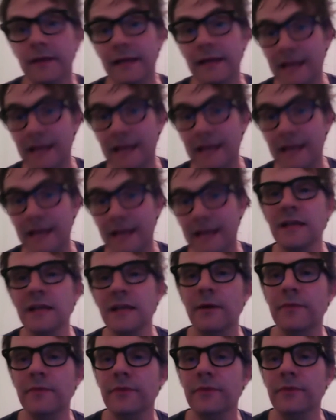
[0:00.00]
I'll sing
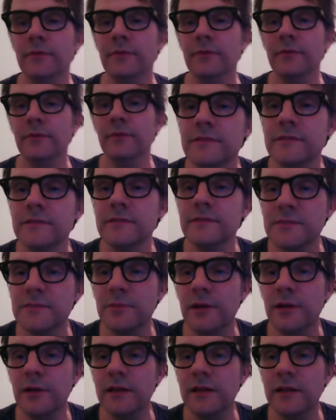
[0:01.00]
about the Satan
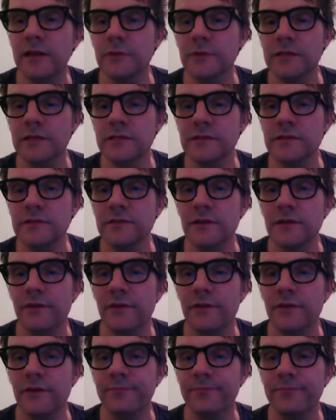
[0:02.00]
spreading his wings and stuff.
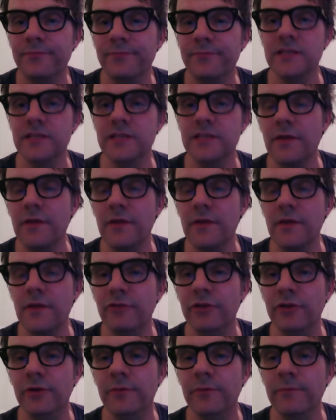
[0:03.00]
I'll take care of that for
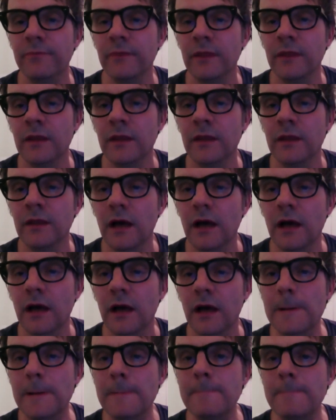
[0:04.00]

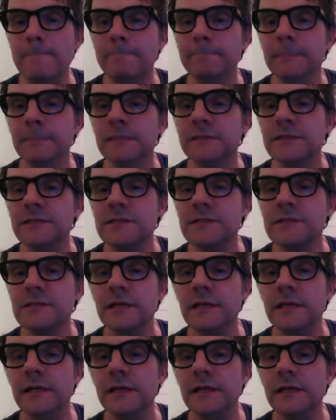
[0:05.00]
you. Let's
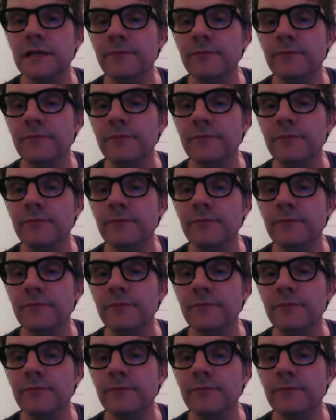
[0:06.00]
see.